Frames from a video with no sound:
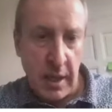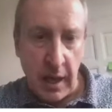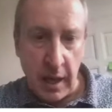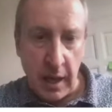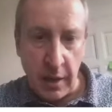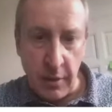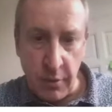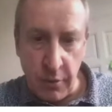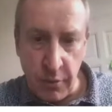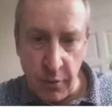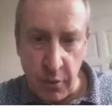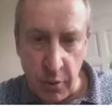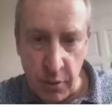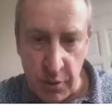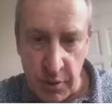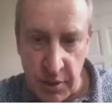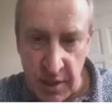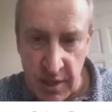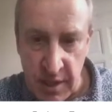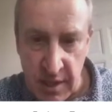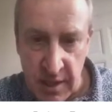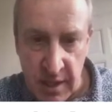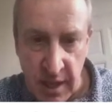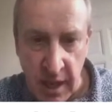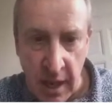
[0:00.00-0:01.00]
And of course,
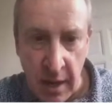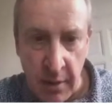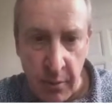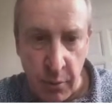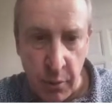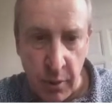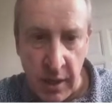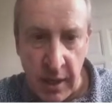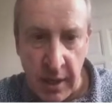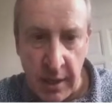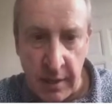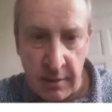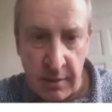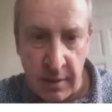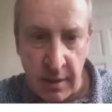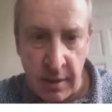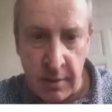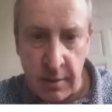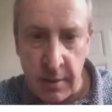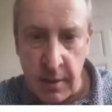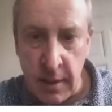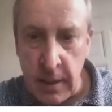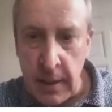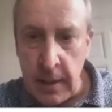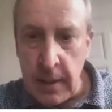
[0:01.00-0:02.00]
this is
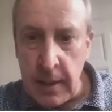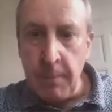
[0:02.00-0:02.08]
unrelated.